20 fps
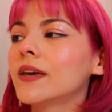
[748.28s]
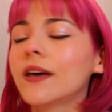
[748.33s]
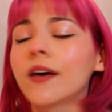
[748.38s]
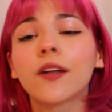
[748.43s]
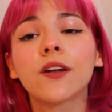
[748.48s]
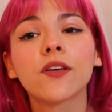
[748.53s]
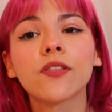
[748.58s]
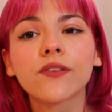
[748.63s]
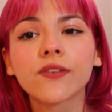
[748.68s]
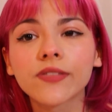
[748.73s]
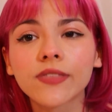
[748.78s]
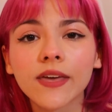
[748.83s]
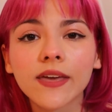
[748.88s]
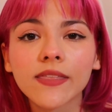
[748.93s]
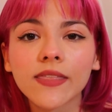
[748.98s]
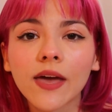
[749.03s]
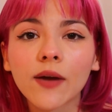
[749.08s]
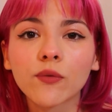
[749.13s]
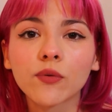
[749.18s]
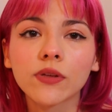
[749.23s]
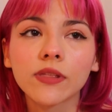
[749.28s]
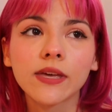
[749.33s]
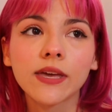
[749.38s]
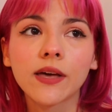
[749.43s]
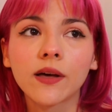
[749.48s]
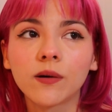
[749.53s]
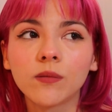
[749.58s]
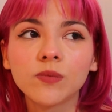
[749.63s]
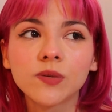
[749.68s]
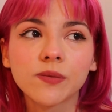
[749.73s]
Another thing that really
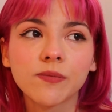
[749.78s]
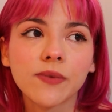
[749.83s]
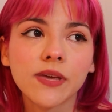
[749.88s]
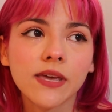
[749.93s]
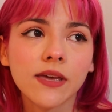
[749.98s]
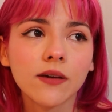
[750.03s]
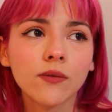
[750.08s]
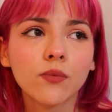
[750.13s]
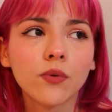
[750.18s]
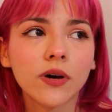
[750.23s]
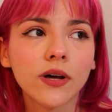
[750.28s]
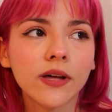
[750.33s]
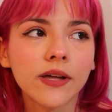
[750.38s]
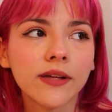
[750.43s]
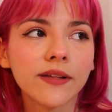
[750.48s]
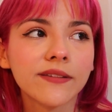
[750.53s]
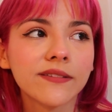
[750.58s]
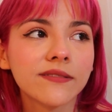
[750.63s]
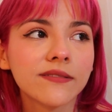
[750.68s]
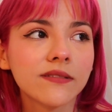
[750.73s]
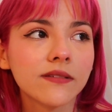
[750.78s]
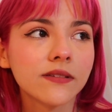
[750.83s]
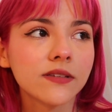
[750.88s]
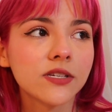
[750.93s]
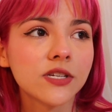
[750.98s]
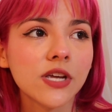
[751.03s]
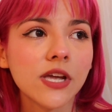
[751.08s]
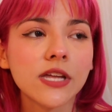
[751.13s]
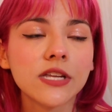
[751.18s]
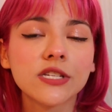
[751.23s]
helped me was
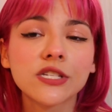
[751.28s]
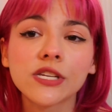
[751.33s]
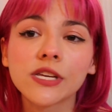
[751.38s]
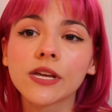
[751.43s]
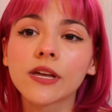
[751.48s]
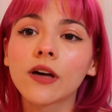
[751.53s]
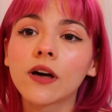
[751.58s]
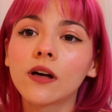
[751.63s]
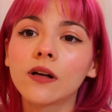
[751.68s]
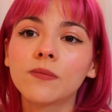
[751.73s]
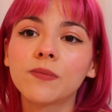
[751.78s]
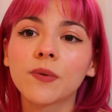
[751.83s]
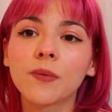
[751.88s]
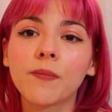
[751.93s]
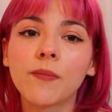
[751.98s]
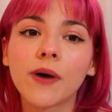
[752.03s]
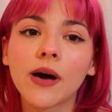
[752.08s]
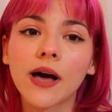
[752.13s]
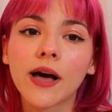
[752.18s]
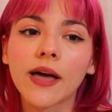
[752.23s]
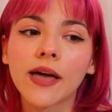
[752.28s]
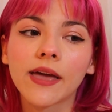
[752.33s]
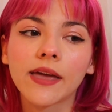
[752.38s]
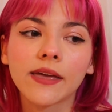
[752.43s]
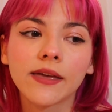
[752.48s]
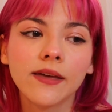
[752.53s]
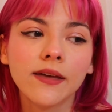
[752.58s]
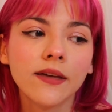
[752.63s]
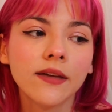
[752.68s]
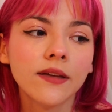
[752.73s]
changing up
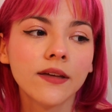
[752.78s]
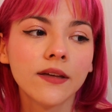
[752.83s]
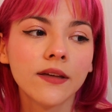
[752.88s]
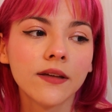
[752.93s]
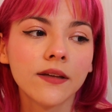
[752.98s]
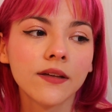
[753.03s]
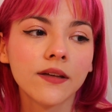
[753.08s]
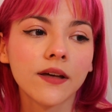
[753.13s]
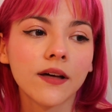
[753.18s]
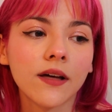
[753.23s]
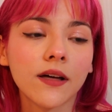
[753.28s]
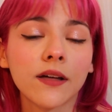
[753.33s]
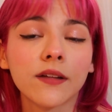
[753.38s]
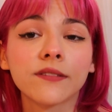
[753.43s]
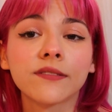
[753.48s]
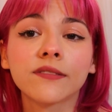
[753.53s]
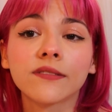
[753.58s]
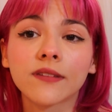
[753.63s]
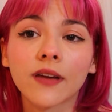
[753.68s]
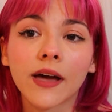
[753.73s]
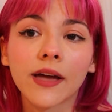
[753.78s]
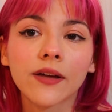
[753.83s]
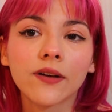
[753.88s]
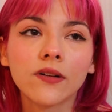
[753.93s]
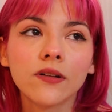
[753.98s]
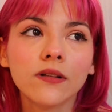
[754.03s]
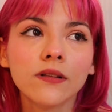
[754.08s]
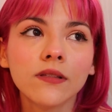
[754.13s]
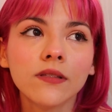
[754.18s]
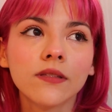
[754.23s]
my
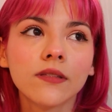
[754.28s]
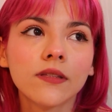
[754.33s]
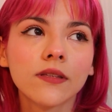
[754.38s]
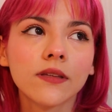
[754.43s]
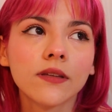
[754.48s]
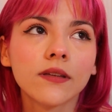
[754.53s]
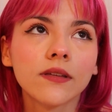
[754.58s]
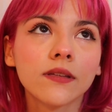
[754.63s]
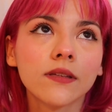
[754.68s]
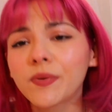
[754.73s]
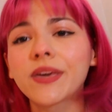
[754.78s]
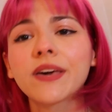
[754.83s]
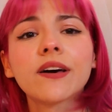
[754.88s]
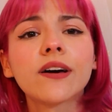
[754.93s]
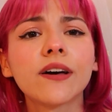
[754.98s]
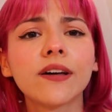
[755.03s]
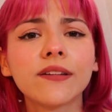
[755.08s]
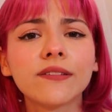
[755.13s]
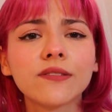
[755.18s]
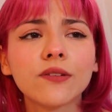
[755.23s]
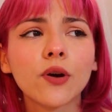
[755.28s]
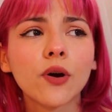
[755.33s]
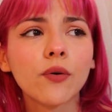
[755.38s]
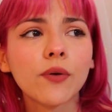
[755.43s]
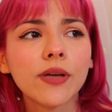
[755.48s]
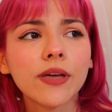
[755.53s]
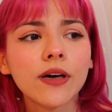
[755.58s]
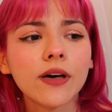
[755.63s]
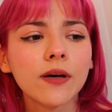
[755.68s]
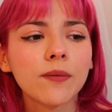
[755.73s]
style, because
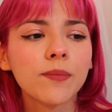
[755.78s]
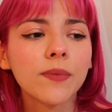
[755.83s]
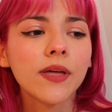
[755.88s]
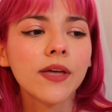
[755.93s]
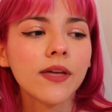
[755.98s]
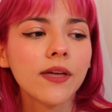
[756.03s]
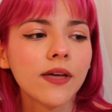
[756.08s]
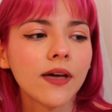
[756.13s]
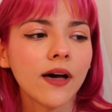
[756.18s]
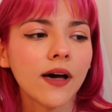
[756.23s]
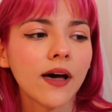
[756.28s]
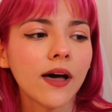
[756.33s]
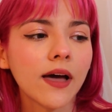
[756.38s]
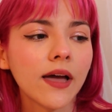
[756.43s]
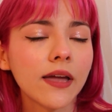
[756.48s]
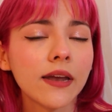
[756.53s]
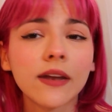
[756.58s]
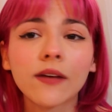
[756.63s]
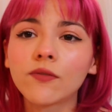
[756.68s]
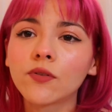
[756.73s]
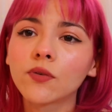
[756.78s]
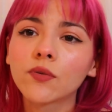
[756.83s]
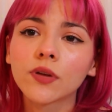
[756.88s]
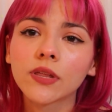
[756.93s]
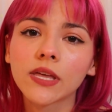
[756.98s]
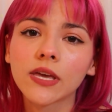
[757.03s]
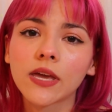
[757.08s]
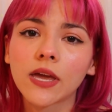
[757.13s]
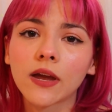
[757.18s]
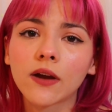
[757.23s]
growing up I never
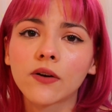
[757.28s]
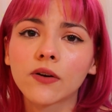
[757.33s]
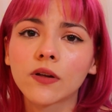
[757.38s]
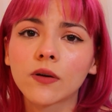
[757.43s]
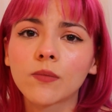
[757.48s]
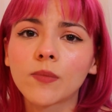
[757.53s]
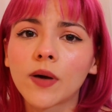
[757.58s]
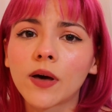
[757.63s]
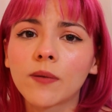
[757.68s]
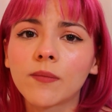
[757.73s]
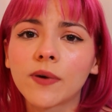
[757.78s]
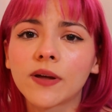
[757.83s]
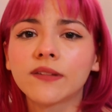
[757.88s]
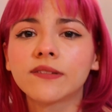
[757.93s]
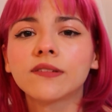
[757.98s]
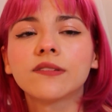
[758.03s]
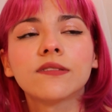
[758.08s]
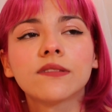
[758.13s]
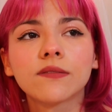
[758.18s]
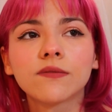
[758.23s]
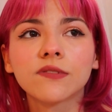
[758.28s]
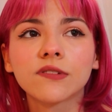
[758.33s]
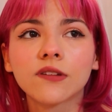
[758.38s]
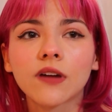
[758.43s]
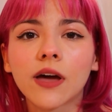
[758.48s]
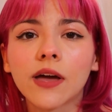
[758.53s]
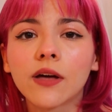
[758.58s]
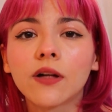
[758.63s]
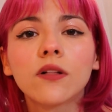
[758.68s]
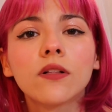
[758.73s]
really cared about my sense of
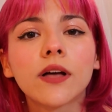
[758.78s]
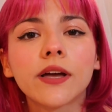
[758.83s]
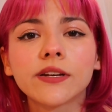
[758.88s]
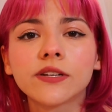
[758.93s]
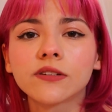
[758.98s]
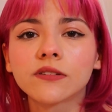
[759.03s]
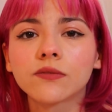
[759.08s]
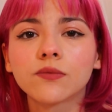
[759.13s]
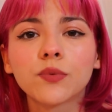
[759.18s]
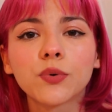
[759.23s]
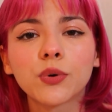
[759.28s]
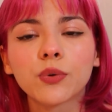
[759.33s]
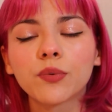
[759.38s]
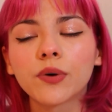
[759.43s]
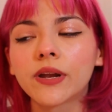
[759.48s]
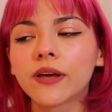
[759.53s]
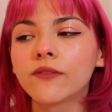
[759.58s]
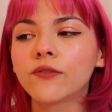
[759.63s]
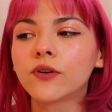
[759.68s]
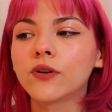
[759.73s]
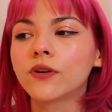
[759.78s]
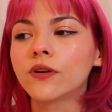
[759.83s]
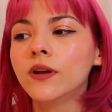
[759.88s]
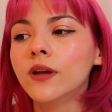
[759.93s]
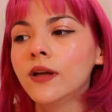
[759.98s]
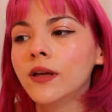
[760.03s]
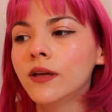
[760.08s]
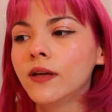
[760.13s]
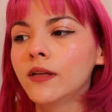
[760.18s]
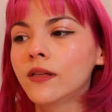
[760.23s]
style. I just wore whatever
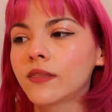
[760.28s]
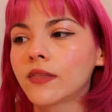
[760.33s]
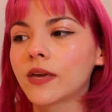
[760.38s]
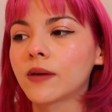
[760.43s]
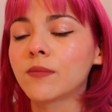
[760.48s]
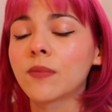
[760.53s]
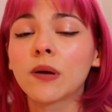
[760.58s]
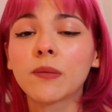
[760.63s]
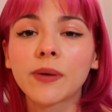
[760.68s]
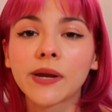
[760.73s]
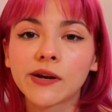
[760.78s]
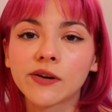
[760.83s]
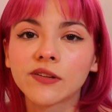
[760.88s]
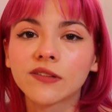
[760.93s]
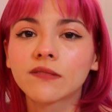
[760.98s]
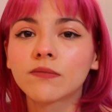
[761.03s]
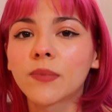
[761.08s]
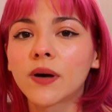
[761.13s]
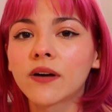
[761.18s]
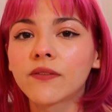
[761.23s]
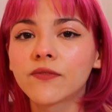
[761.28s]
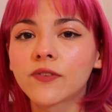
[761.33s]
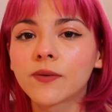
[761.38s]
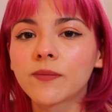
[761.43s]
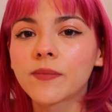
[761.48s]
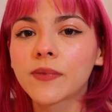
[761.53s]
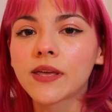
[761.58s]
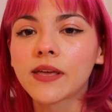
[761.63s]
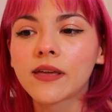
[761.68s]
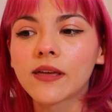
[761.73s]
like my parents bought for
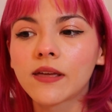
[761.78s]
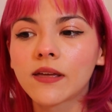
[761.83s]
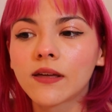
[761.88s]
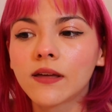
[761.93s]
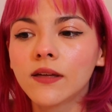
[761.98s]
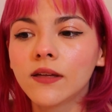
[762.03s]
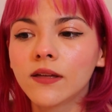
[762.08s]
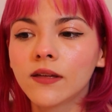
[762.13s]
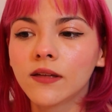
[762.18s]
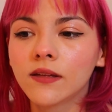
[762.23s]
me.